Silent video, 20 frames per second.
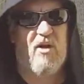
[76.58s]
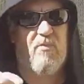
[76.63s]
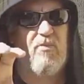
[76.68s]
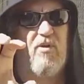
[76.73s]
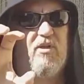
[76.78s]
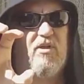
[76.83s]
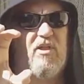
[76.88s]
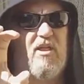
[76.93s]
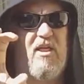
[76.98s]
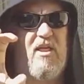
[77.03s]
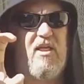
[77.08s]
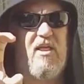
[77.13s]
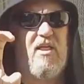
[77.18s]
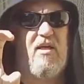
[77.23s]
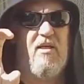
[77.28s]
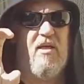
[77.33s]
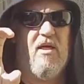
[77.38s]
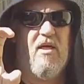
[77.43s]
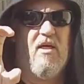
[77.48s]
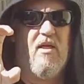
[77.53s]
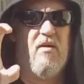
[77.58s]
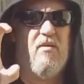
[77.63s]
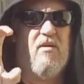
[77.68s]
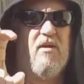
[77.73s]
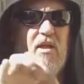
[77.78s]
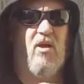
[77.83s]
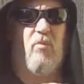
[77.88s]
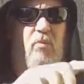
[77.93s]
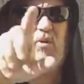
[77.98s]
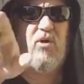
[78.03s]
to put the
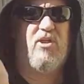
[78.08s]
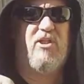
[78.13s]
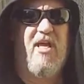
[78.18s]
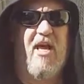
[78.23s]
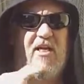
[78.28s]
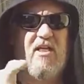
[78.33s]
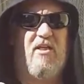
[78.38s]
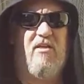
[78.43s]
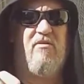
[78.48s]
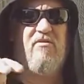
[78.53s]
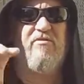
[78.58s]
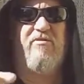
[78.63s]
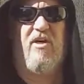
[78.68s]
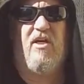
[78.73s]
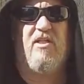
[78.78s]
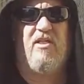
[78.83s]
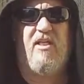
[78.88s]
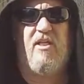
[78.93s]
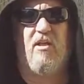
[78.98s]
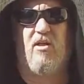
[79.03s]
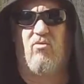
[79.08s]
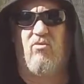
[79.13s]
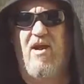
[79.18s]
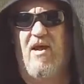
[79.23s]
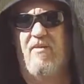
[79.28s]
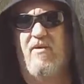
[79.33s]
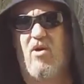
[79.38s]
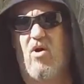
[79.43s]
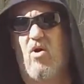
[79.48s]
little protective uh, deal around the